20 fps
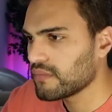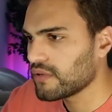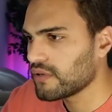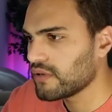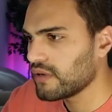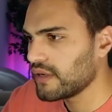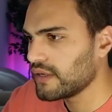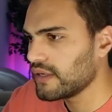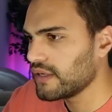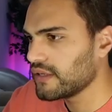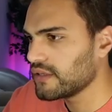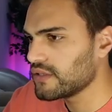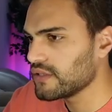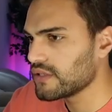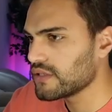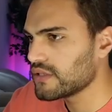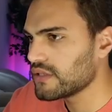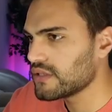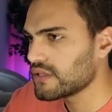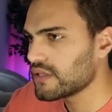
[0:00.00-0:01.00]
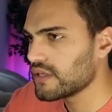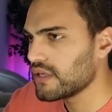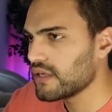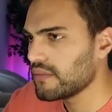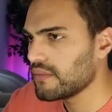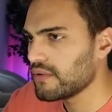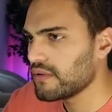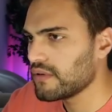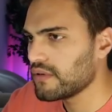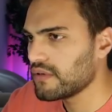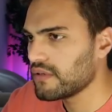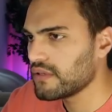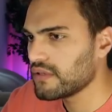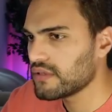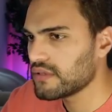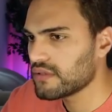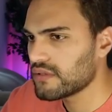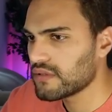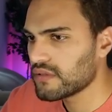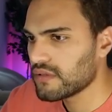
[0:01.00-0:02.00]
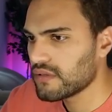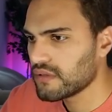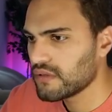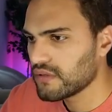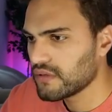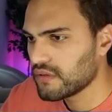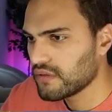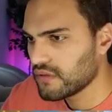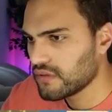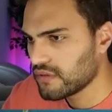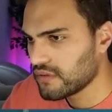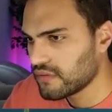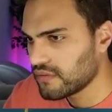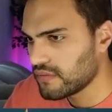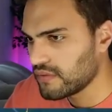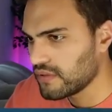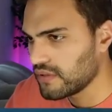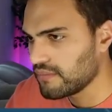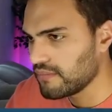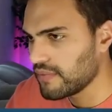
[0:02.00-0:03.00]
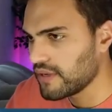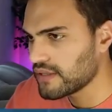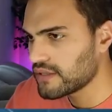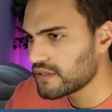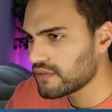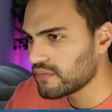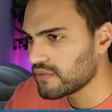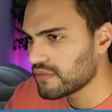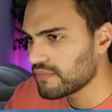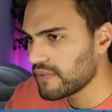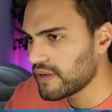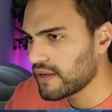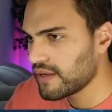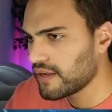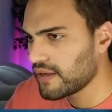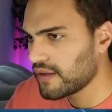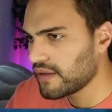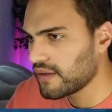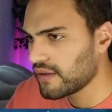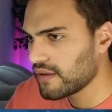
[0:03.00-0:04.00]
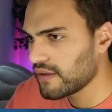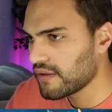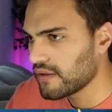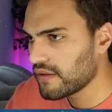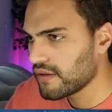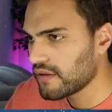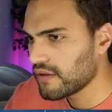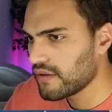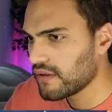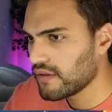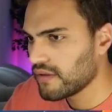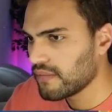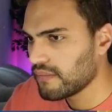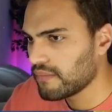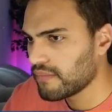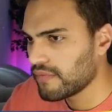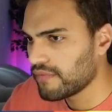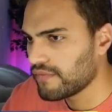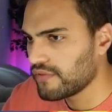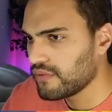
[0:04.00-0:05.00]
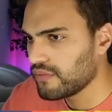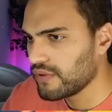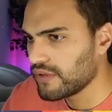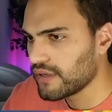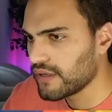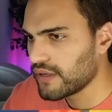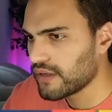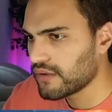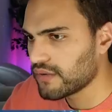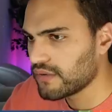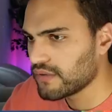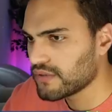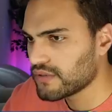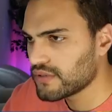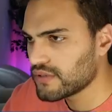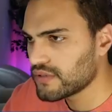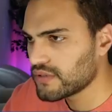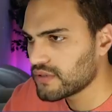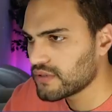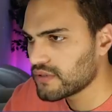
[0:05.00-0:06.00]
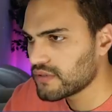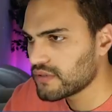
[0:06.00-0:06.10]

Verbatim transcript: Bro, I need to adjust this camera. This is really messing with my, my viewing angles.